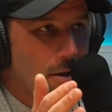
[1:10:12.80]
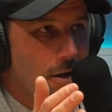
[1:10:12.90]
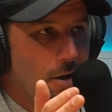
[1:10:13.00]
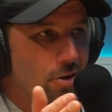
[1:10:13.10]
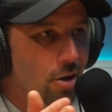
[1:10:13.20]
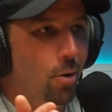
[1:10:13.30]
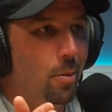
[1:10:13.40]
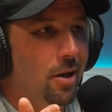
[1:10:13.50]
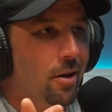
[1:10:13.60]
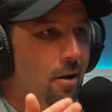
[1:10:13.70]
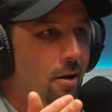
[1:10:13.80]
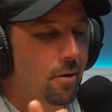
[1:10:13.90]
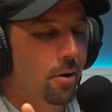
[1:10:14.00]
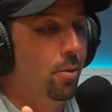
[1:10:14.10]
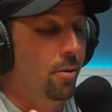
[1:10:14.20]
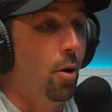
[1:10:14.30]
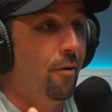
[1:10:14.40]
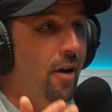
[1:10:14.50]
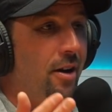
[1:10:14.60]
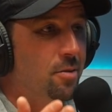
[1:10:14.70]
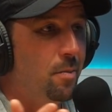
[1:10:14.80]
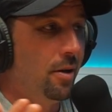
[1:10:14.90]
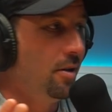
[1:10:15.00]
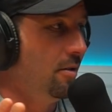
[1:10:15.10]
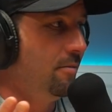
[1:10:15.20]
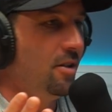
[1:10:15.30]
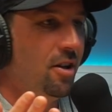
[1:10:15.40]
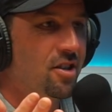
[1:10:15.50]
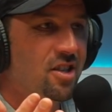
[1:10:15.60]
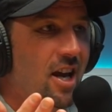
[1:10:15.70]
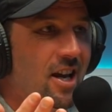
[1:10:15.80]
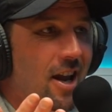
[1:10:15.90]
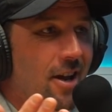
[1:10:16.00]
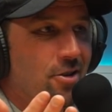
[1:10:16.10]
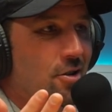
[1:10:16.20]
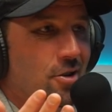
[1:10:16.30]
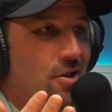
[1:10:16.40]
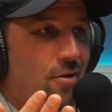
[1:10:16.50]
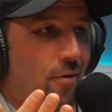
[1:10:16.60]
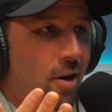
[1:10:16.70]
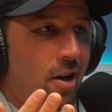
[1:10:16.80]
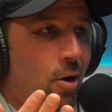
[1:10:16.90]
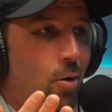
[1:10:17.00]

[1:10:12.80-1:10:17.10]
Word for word: is it. Yeah. You know what I mean? No, no offense, but you, are saying it just because it's fucking yeah.